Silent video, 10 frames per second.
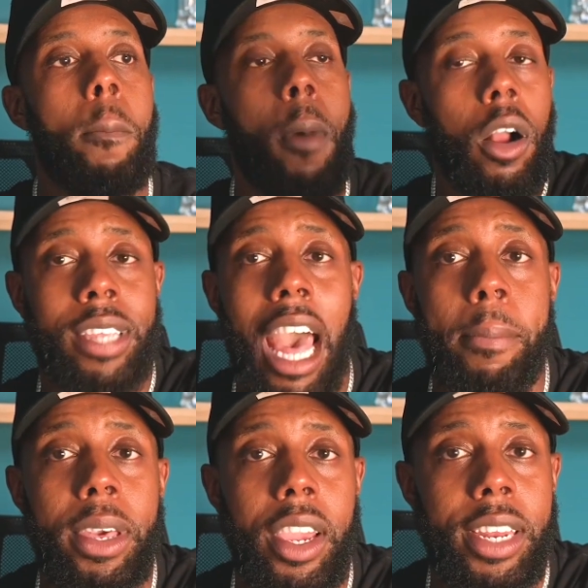a
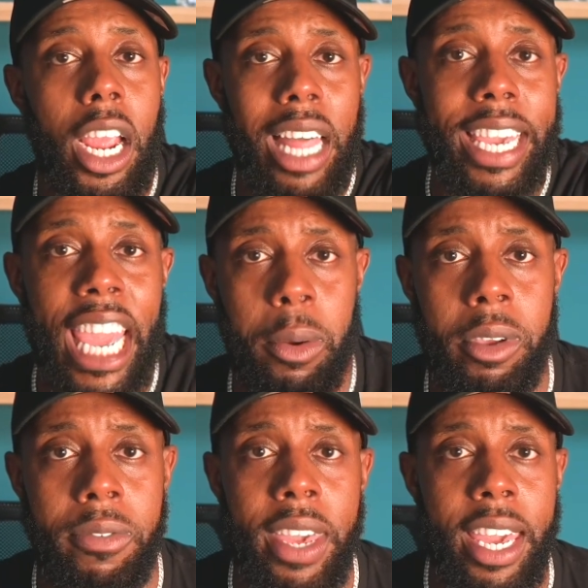multi-millionaire like
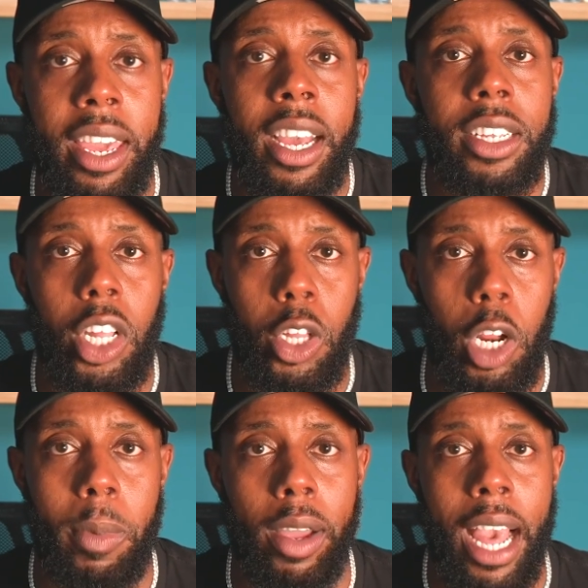Gary Vee to
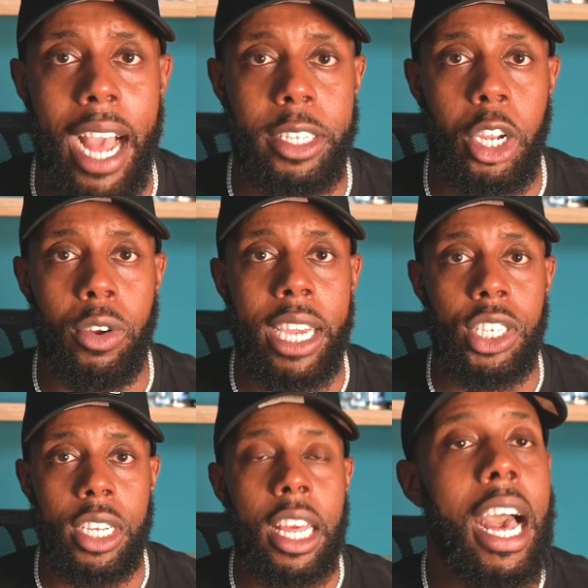learn about content
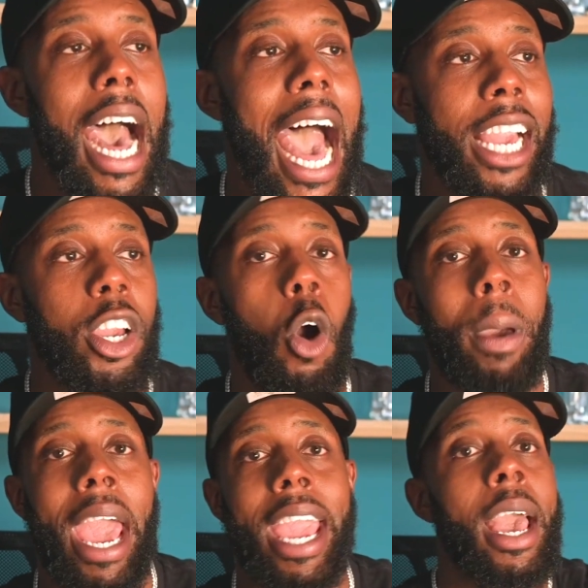creation. I can go
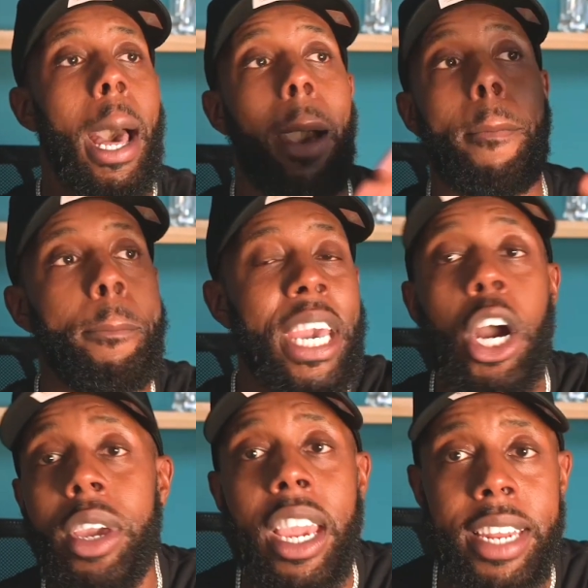pay a
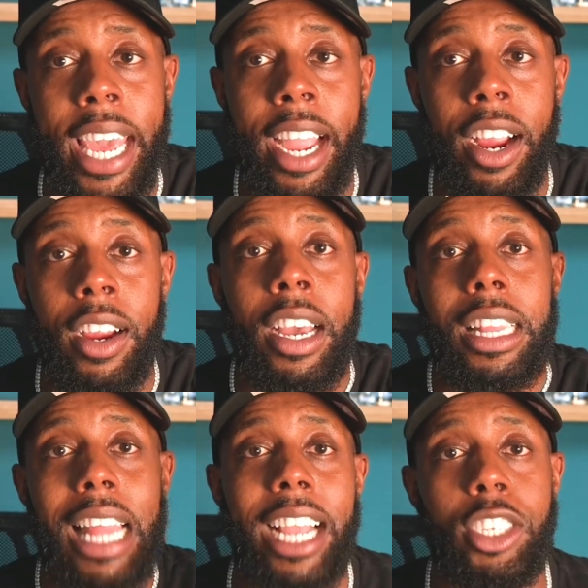billionaire
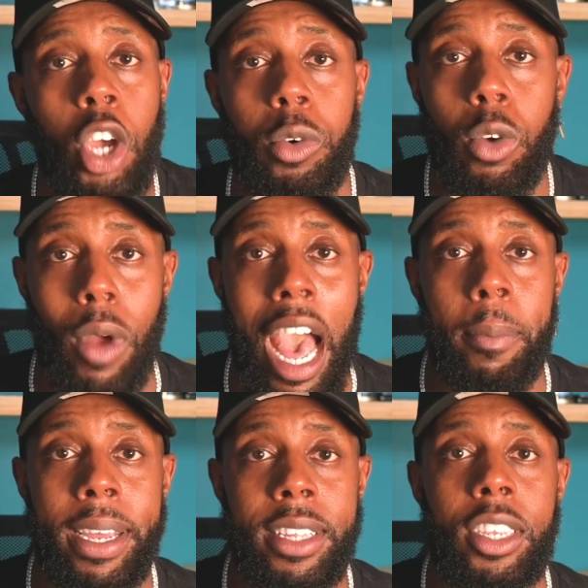like Tony
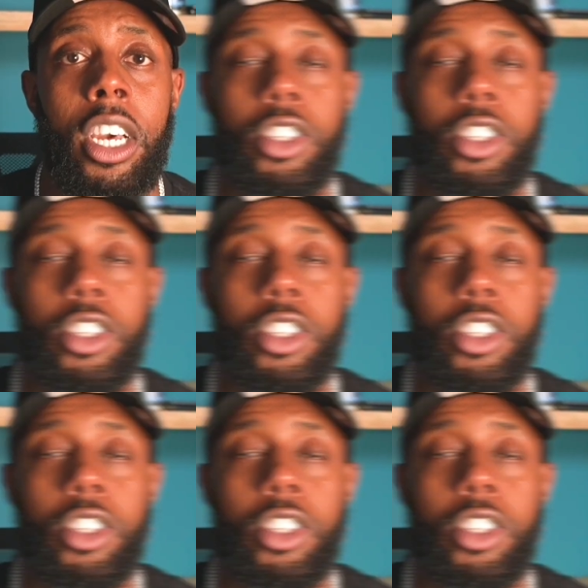Robbins